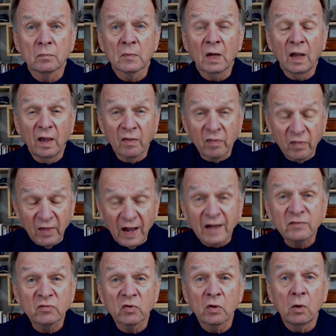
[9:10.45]
And that's
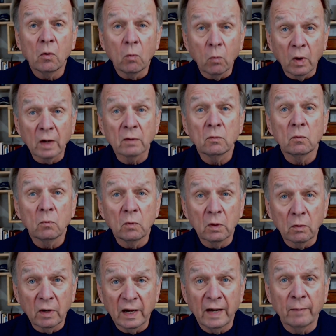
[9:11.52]
what will
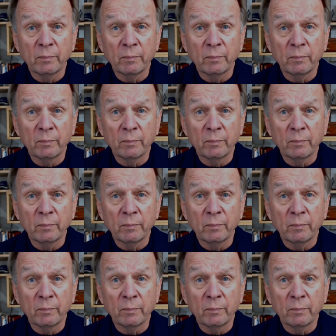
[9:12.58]
happen.